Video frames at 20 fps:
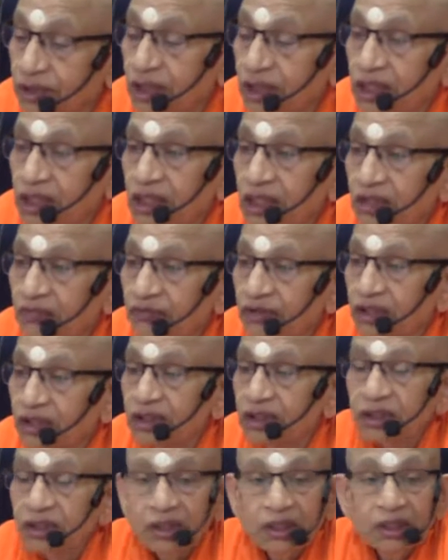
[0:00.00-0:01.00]
And
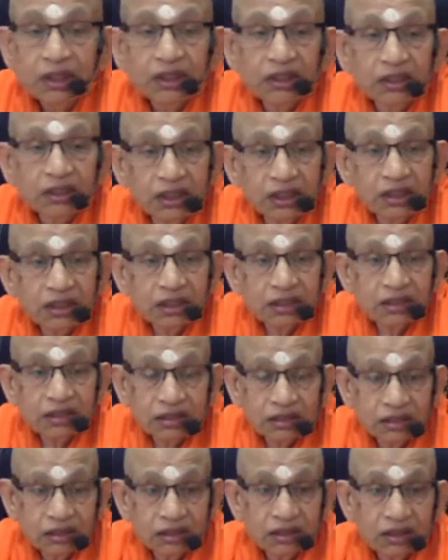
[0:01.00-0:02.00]
therefore, this
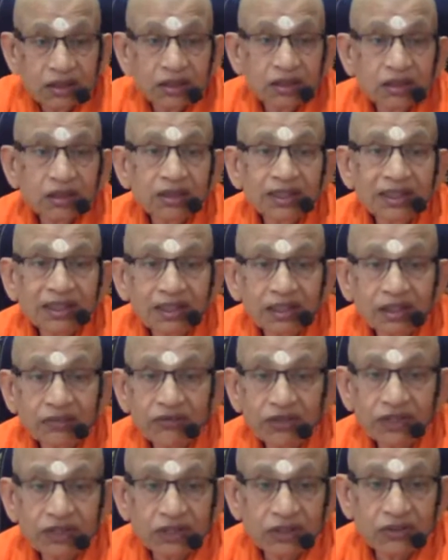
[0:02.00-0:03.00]

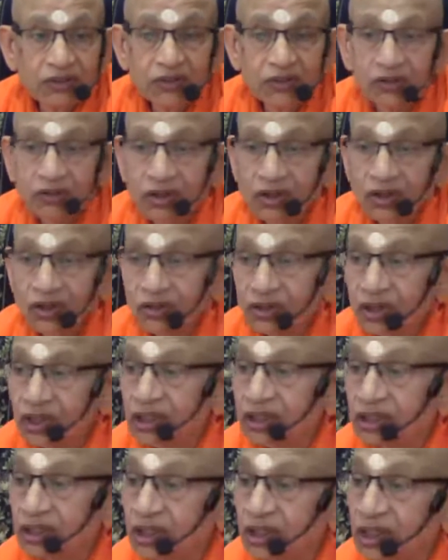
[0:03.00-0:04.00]
question on your,
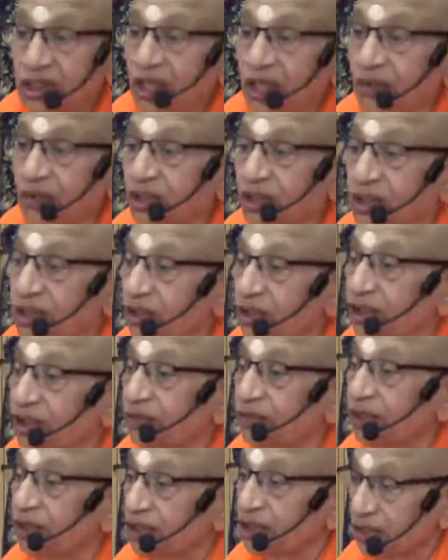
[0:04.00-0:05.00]
this doubt has already
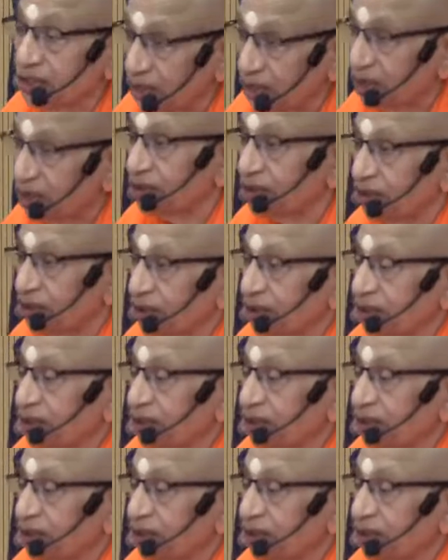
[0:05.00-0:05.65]
been resolved